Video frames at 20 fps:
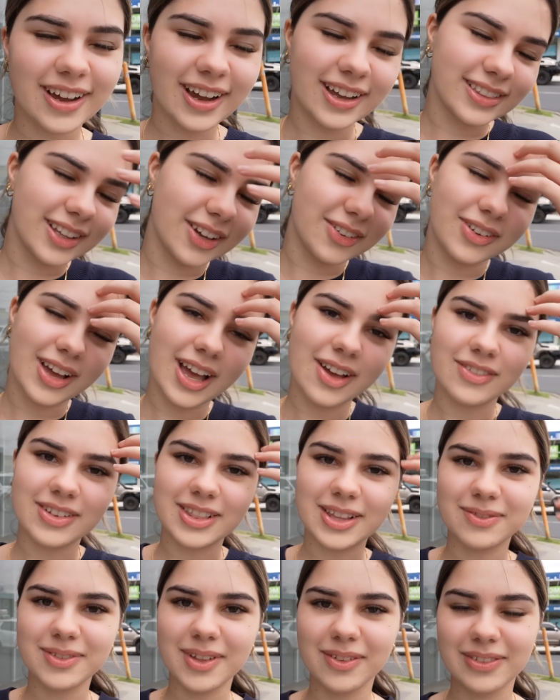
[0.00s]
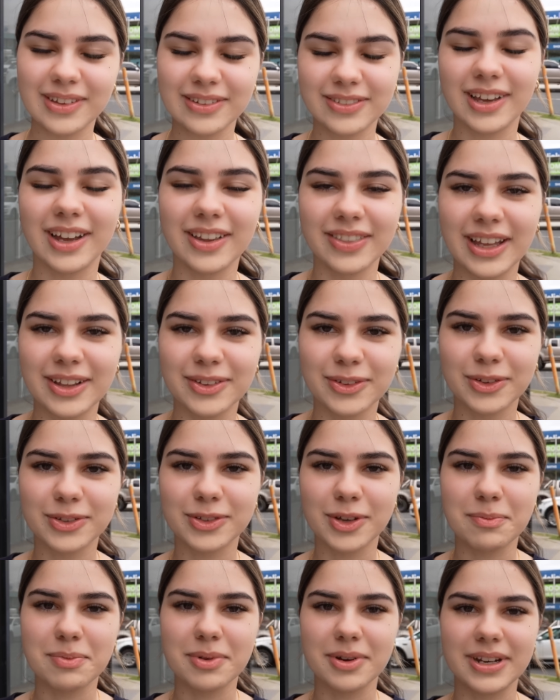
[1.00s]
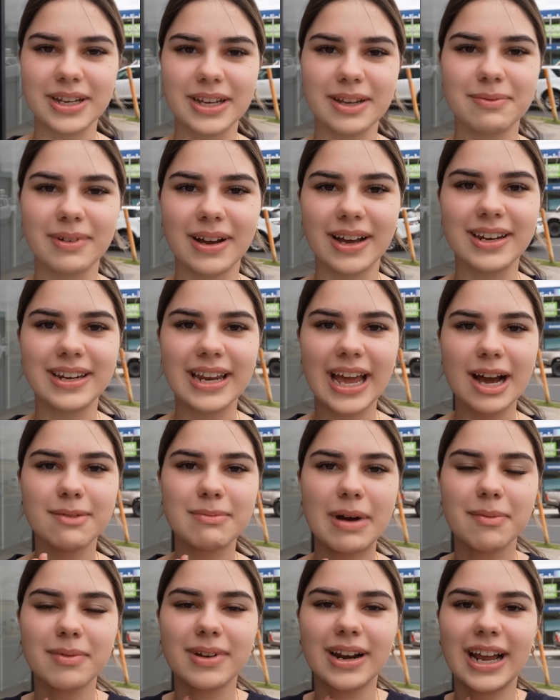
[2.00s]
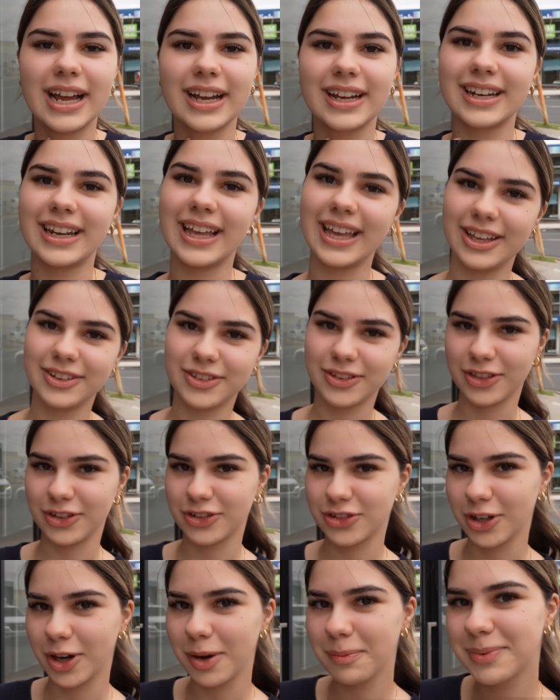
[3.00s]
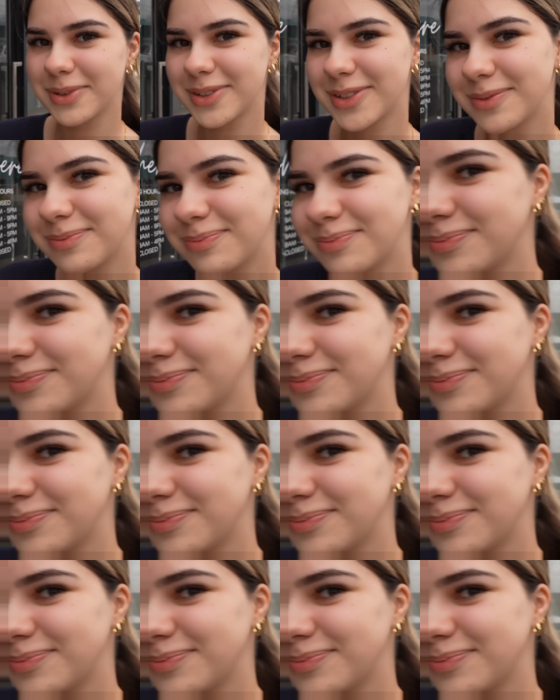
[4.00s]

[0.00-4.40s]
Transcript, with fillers: I love having them done. They look so pretty. But now Mum and I are going to head to the shops.